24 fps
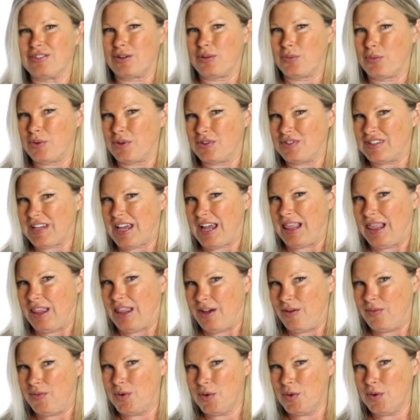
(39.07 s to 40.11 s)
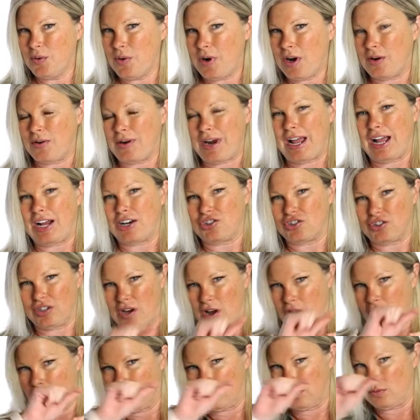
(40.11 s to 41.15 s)
So the words I love you are
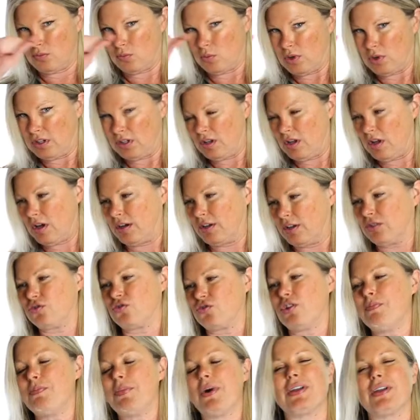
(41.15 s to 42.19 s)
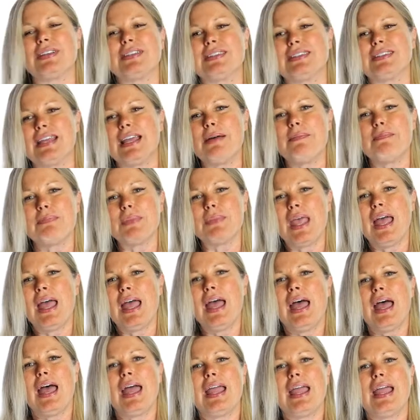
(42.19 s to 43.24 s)
actually all in one long strip on a stamp.
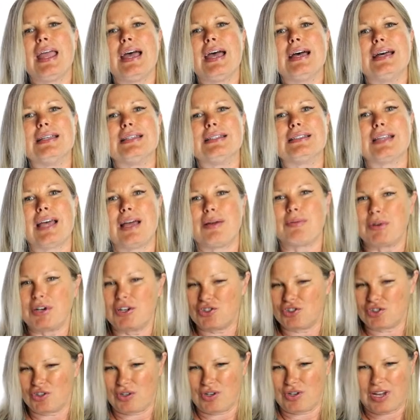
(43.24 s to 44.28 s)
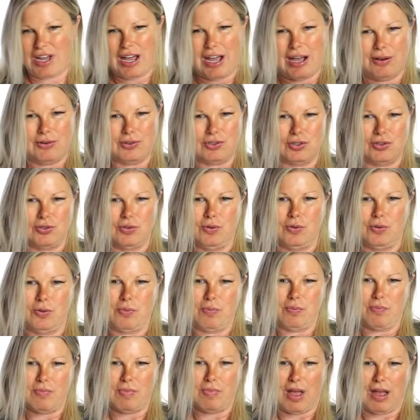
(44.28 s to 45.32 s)
And I'm going to show you how
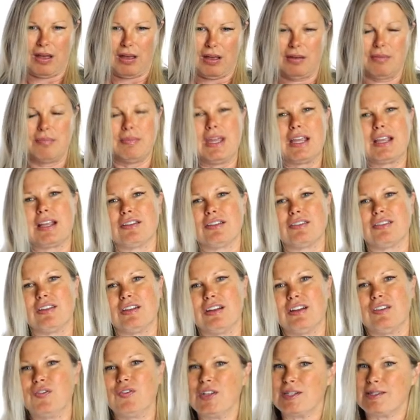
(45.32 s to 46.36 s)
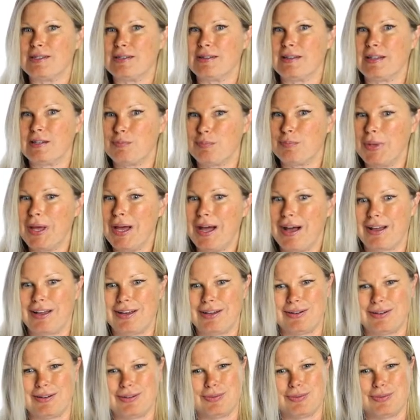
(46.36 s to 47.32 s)
to make it so that it fits in this block.